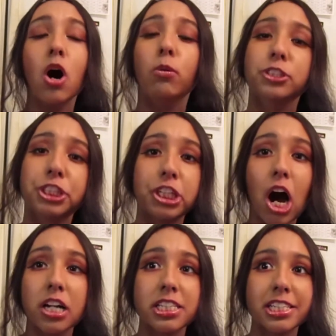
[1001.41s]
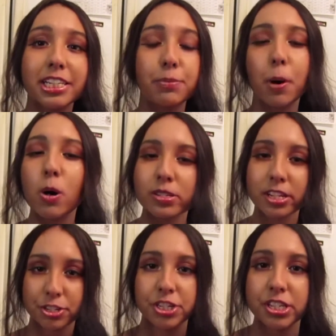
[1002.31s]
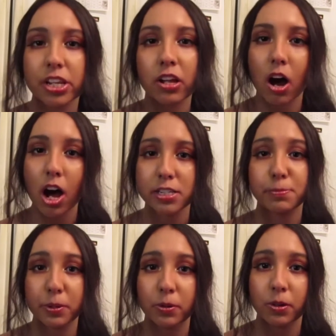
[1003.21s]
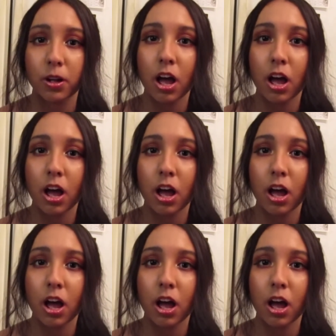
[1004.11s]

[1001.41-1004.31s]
when she constantly posts that she's in the hospital.